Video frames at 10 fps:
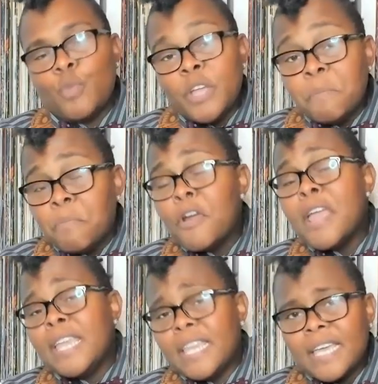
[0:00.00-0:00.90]
we
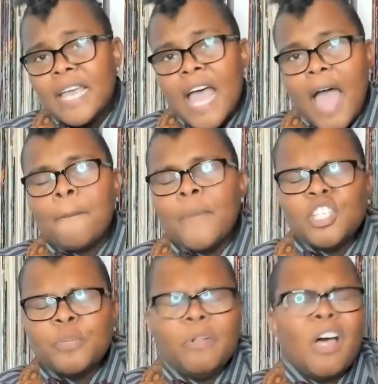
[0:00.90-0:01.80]
break? How much
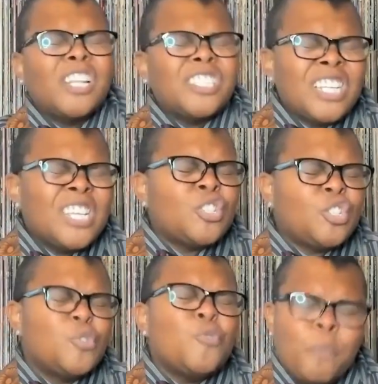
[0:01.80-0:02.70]
blood needs
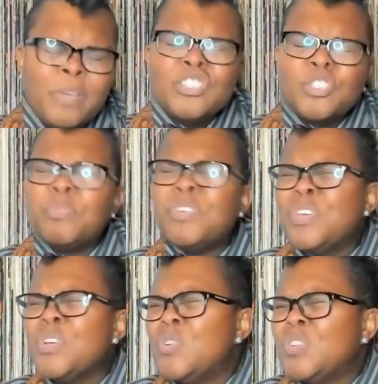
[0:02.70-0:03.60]
to be
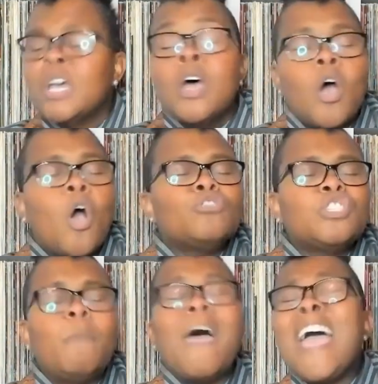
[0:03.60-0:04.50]
spilled? Oh,
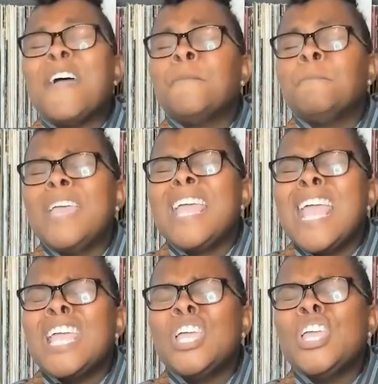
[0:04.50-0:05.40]
spare
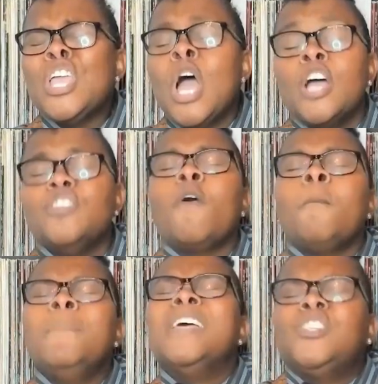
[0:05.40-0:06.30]
me your
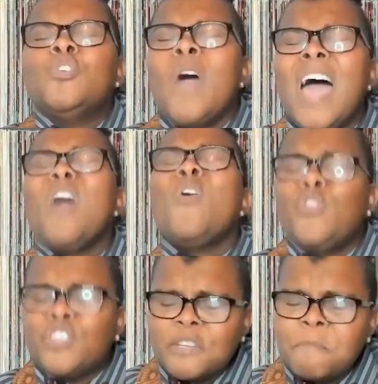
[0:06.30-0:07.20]
mental
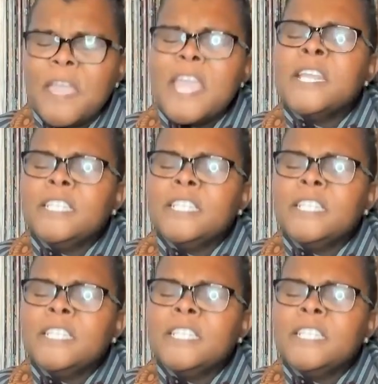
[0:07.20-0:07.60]
health debate.